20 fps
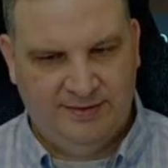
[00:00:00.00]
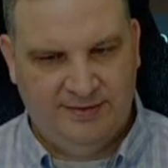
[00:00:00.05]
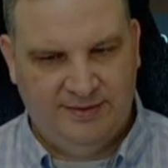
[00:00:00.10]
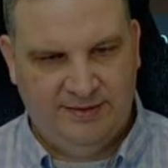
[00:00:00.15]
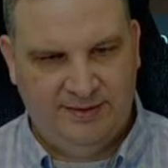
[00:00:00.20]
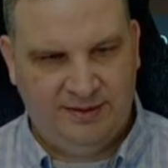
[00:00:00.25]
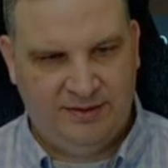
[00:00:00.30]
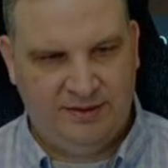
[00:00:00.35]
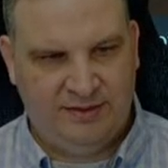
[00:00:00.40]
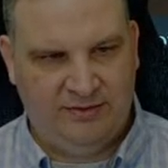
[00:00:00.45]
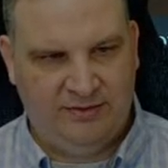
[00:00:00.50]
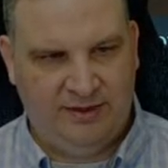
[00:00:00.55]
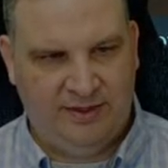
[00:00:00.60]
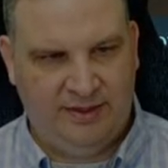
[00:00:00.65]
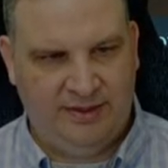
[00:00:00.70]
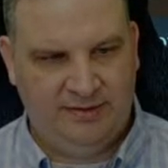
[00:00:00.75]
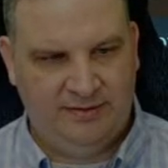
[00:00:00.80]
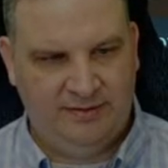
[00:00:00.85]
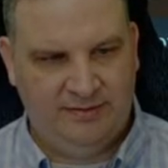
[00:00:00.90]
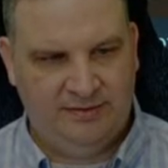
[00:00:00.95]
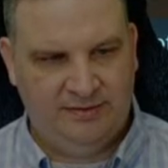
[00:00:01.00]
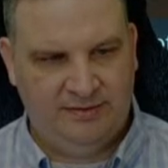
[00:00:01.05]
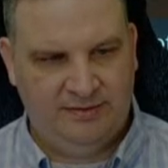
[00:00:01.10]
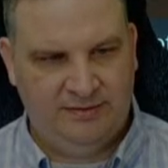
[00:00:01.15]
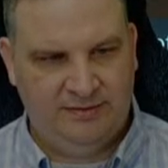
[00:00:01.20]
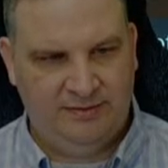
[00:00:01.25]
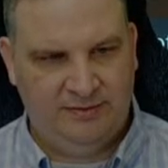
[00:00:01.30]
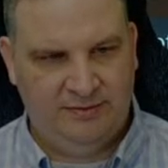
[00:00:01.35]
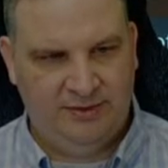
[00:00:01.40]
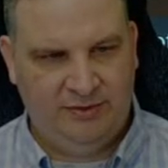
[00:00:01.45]
That's alright.
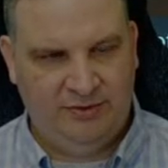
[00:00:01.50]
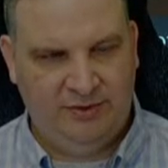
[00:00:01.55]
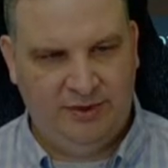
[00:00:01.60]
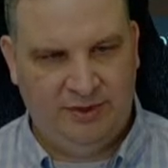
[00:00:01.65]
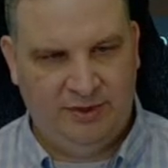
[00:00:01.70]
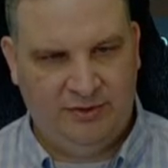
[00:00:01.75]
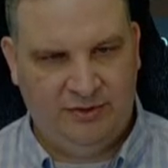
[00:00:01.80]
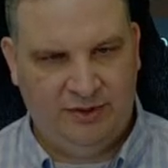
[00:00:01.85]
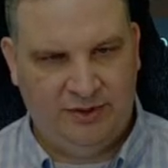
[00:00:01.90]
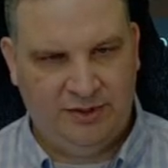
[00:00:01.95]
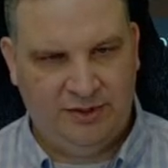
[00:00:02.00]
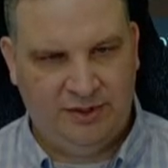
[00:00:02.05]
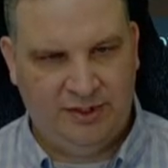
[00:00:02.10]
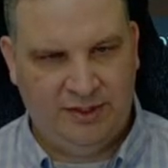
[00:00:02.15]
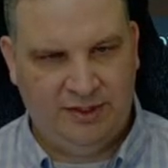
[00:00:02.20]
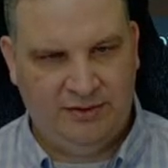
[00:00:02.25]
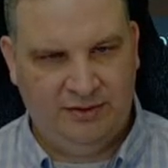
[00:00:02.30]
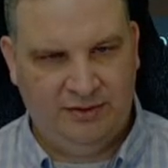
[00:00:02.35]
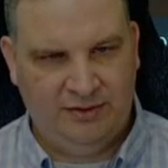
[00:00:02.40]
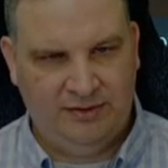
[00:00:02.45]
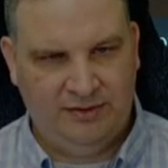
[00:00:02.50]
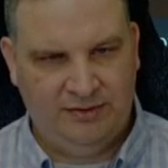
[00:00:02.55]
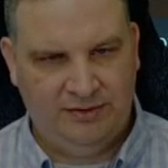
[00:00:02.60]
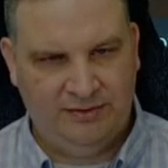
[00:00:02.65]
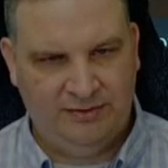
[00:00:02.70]
We don't need to crit you to kill you.